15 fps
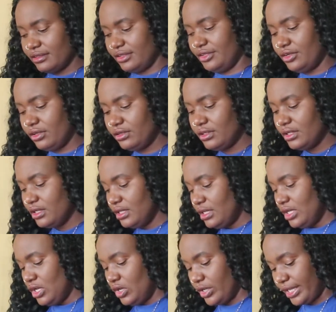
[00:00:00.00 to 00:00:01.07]
you know.
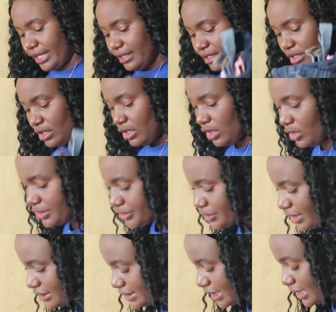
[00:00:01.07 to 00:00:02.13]
Okay,
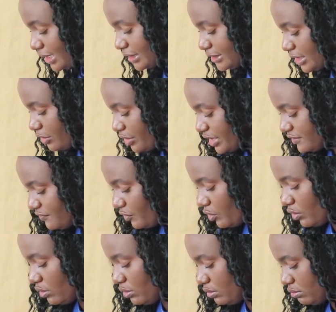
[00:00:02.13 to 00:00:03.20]
also the second category is
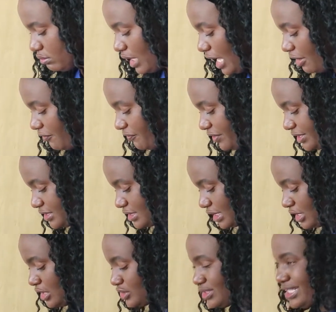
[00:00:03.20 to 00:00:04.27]
for outfits.
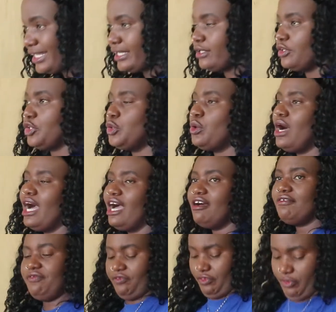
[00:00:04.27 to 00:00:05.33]
So like you
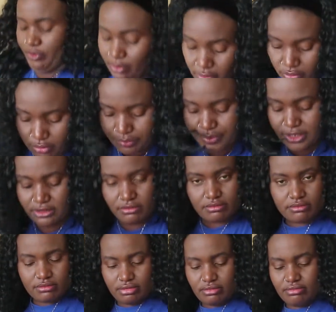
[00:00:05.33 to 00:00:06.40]
have, whoops,
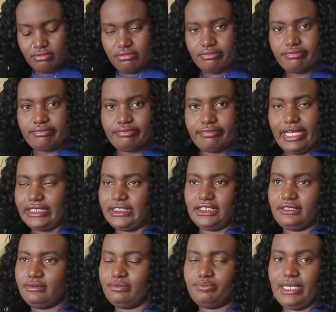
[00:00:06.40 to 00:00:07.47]
I
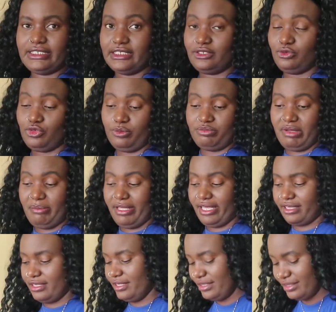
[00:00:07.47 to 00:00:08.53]
just dropped my bag,